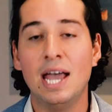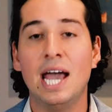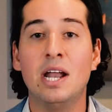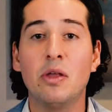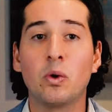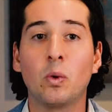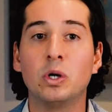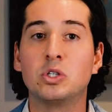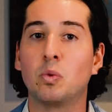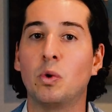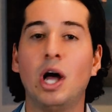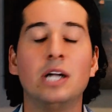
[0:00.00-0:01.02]
In other
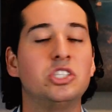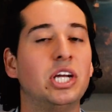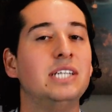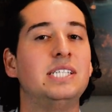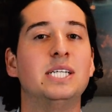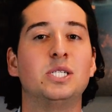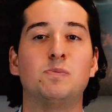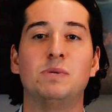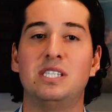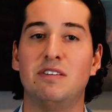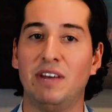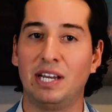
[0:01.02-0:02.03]
words, we're not chasing a
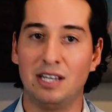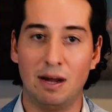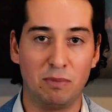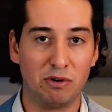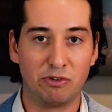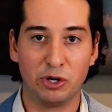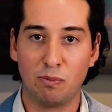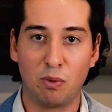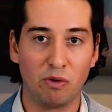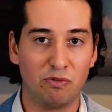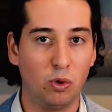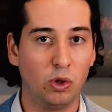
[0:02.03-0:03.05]
specific number for your
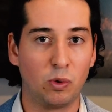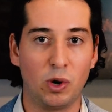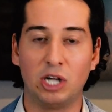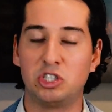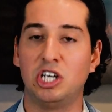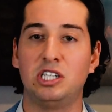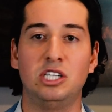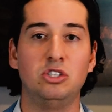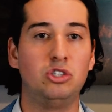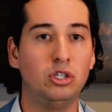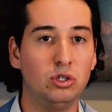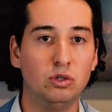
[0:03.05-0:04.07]
portfolio. We're not chasing
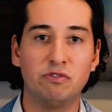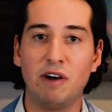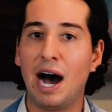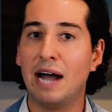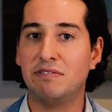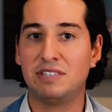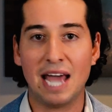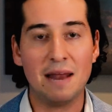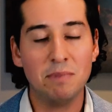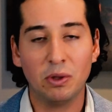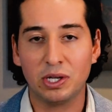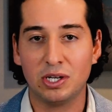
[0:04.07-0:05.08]
$2, $5, $10
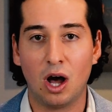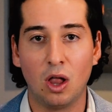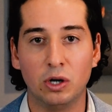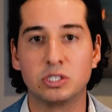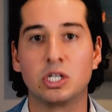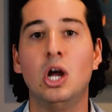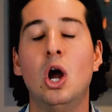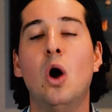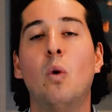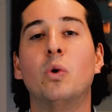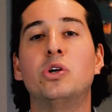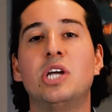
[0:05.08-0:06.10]
million.
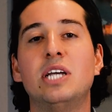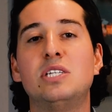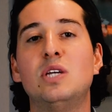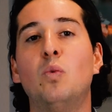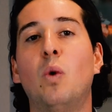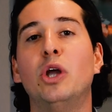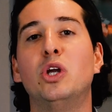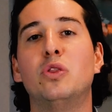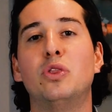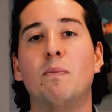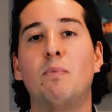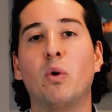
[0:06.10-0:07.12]
We're chasing what
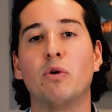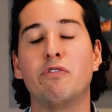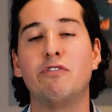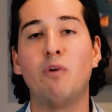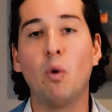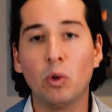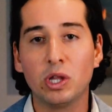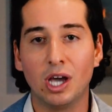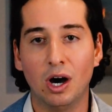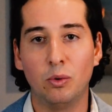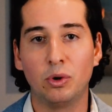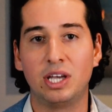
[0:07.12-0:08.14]
the
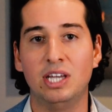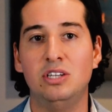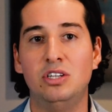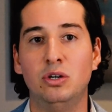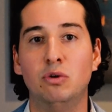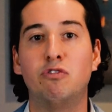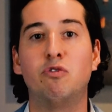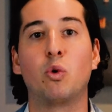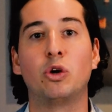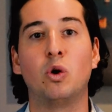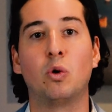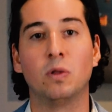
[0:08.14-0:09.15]
portfolio can do
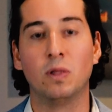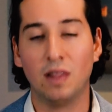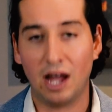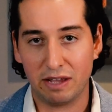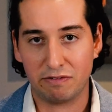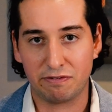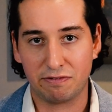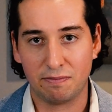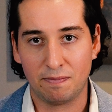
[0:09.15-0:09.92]
for your life.